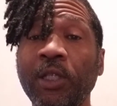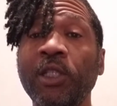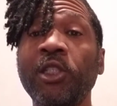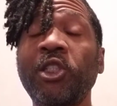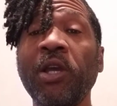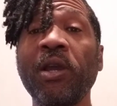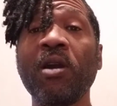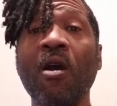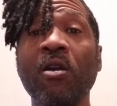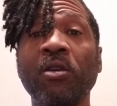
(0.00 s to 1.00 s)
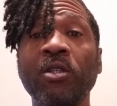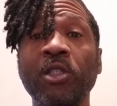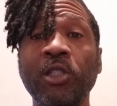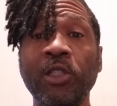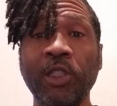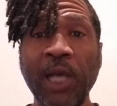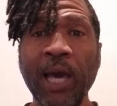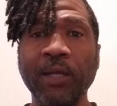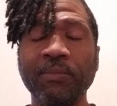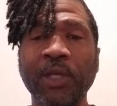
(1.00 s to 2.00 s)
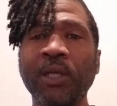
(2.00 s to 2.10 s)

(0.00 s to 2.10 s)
Sharon Carter shot him.